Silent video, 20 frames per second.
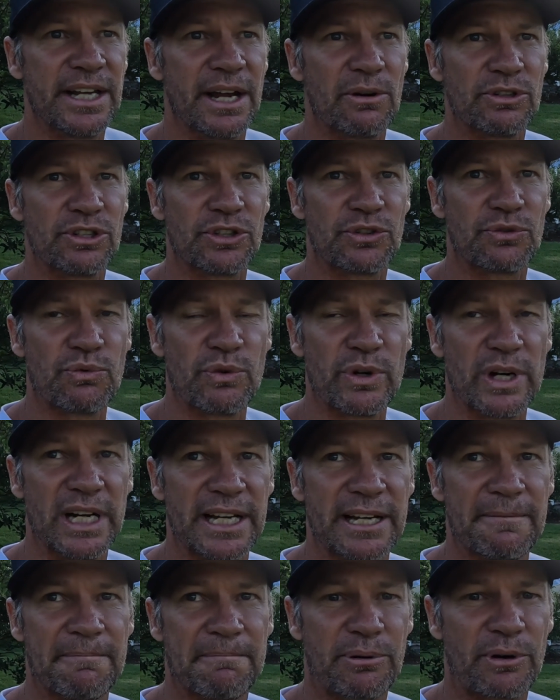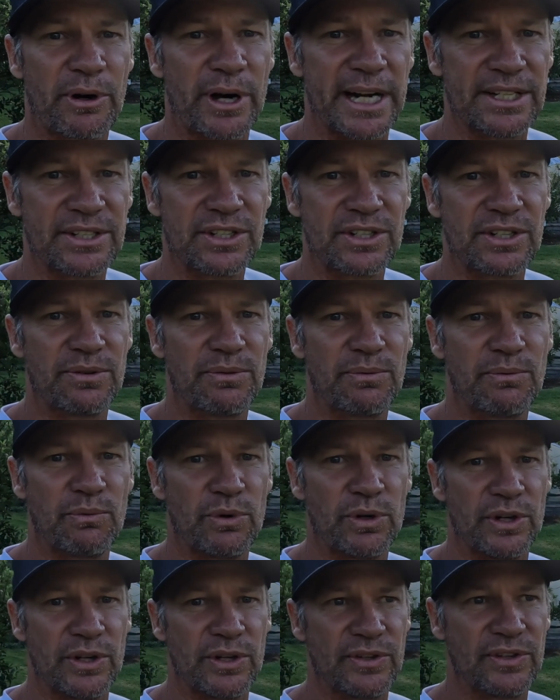yeah, just really impressed
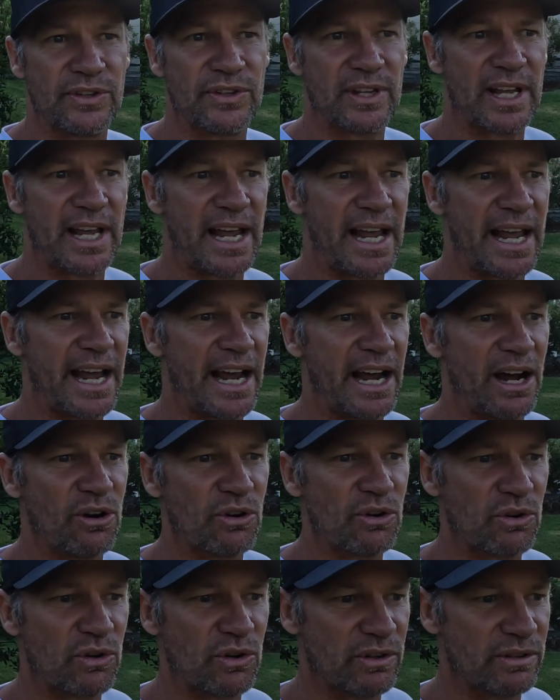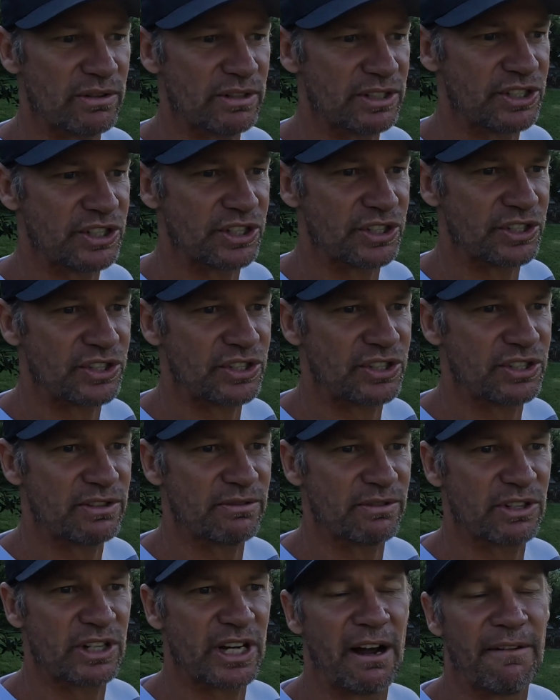with how
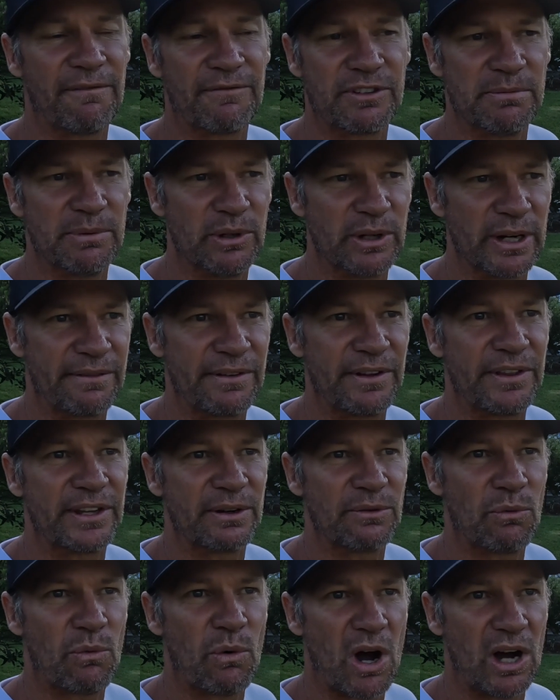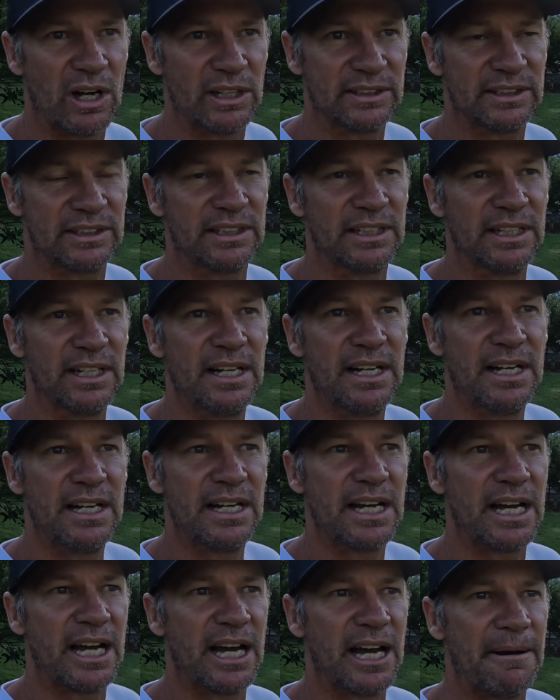just comfortable everything was.
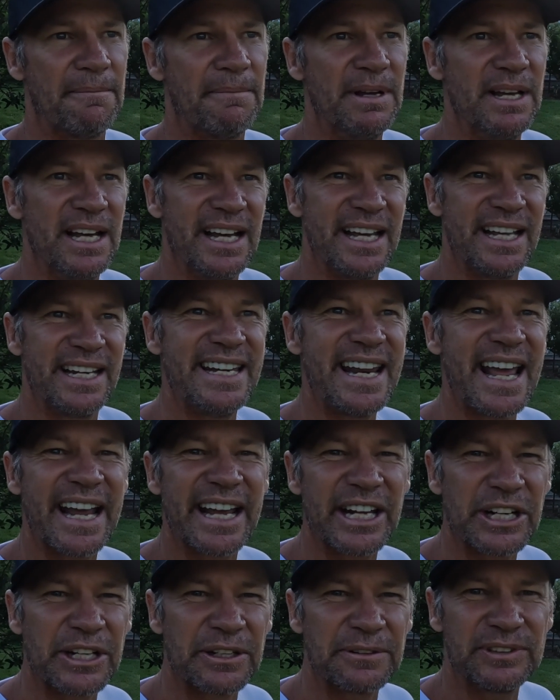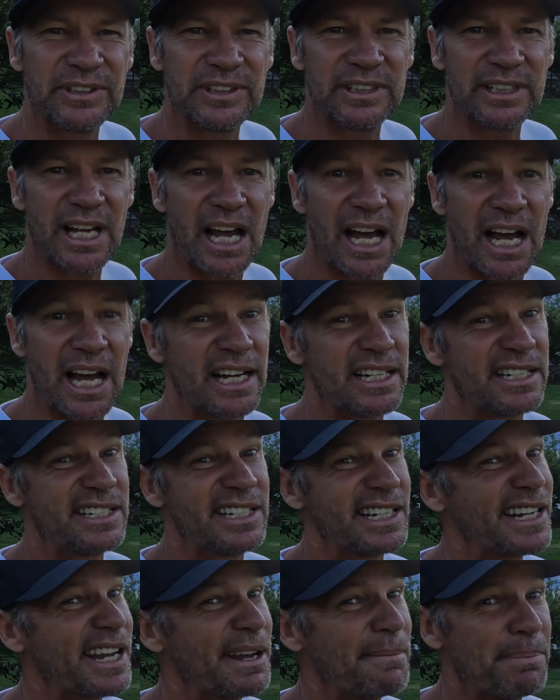Um, negatives, uh,
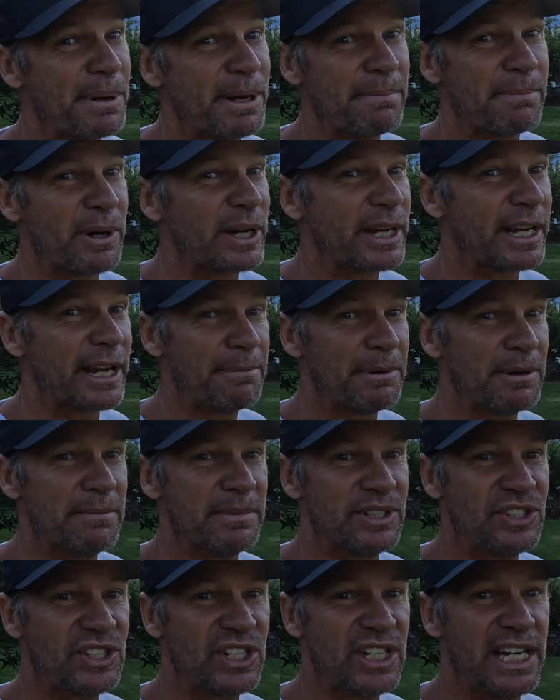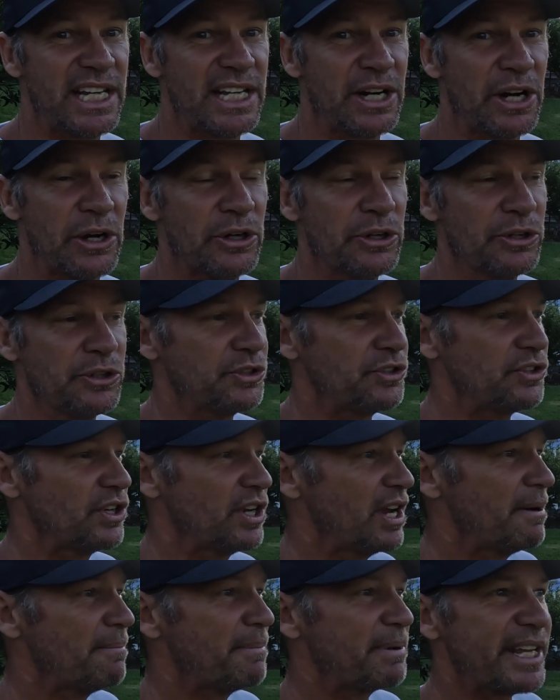did get bit by a couple of mosquitoes,
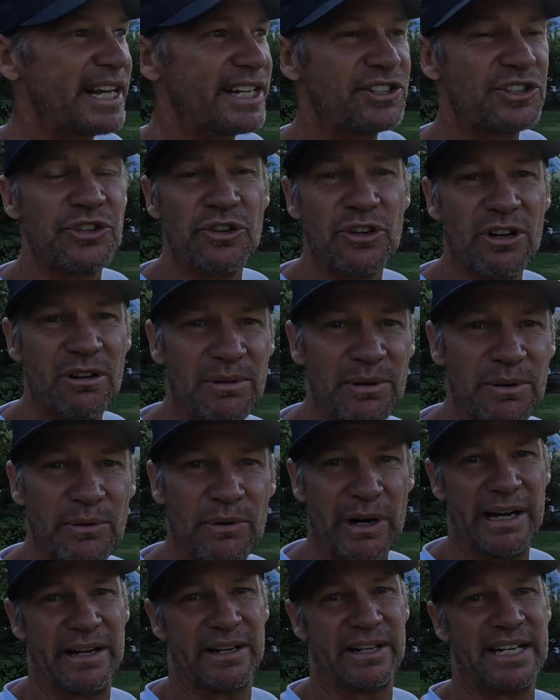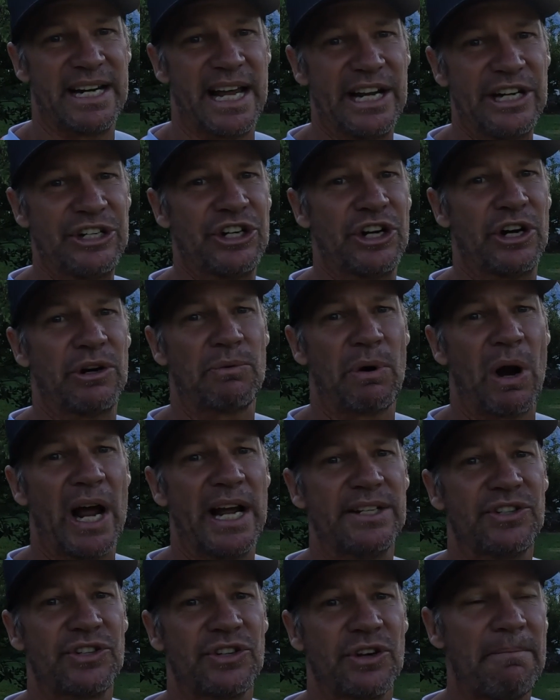but that's normal. We're out in nature,
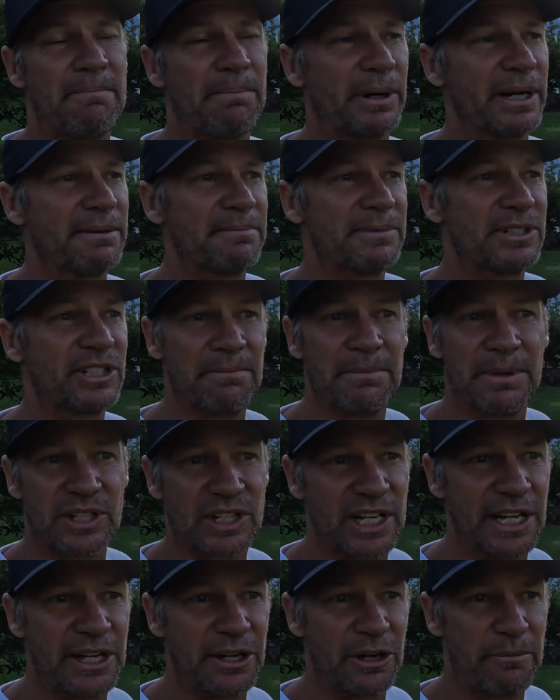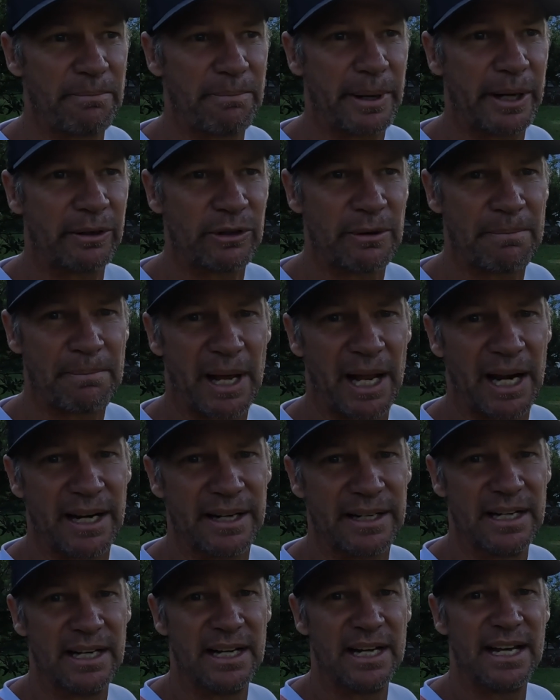right? So bring some mosquito
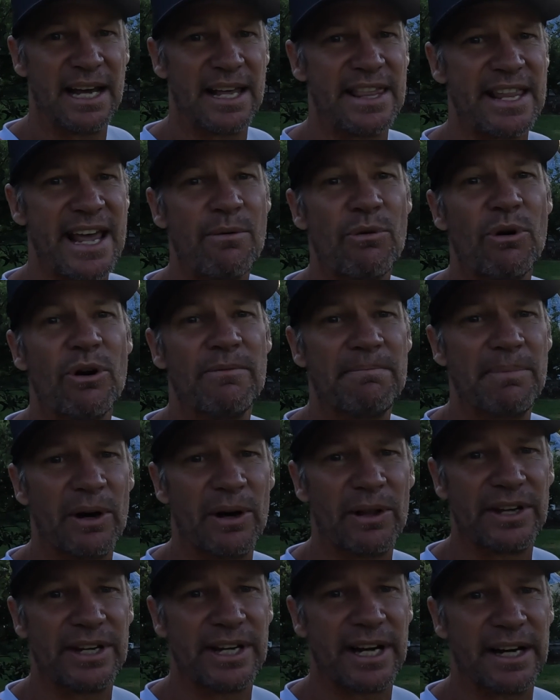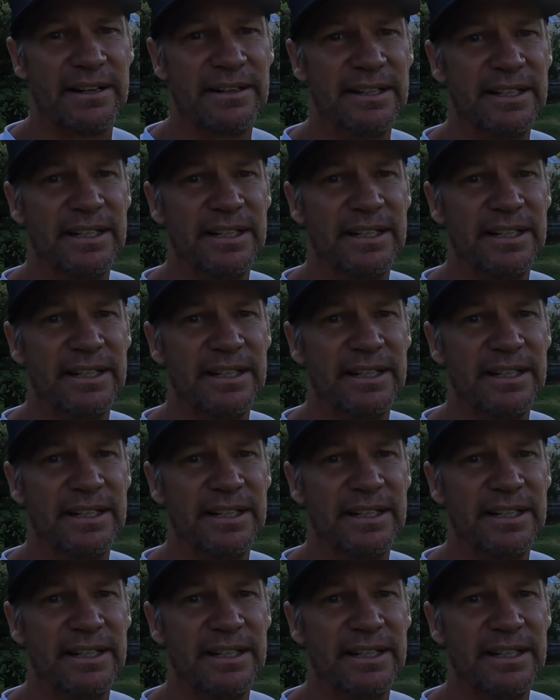repellent and they won't bother you.